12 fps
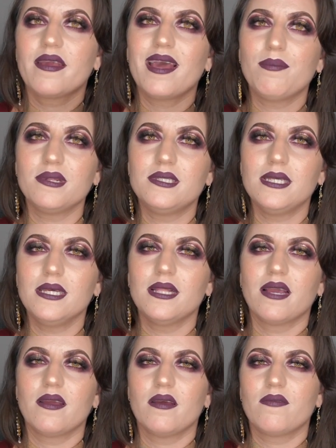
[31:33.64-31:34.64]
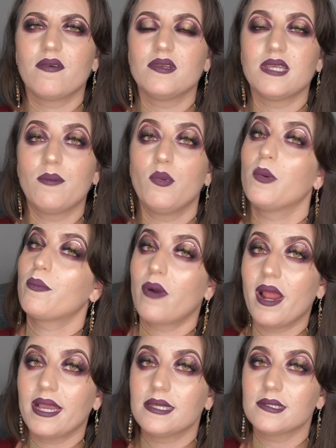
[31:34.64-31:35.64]
cup of tea, like for example in
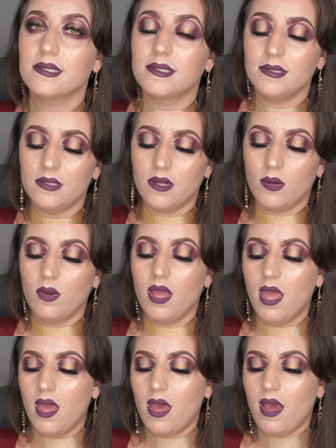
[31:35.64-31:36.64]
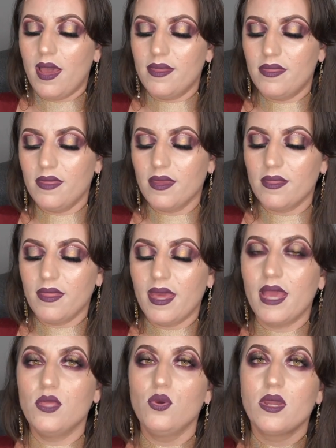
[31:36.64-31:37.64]
price, you know? I think
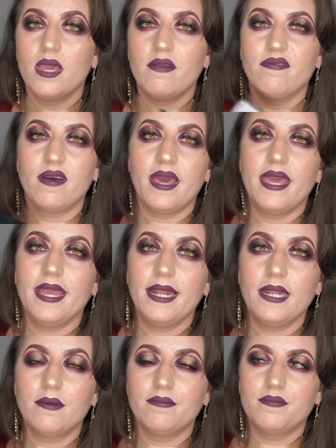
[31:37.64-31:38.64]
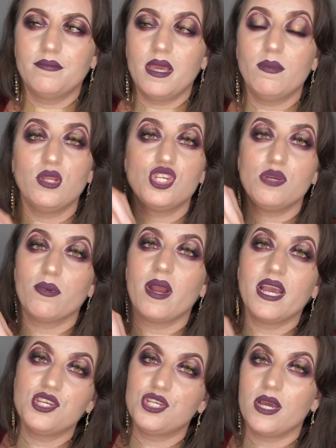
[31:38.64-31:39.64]
that you can find maybe cheaper
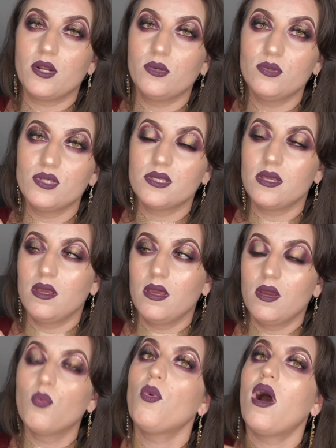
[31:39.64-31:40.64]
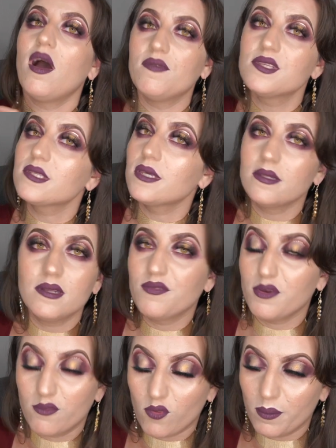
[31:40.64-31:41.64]
eyeshadows, obviously a
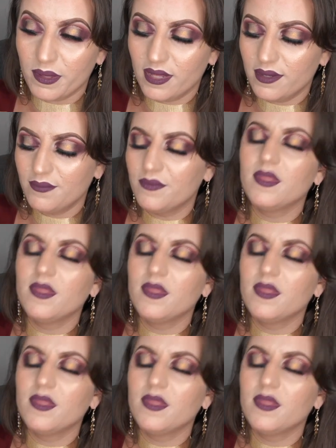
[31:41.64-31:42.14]
different formula,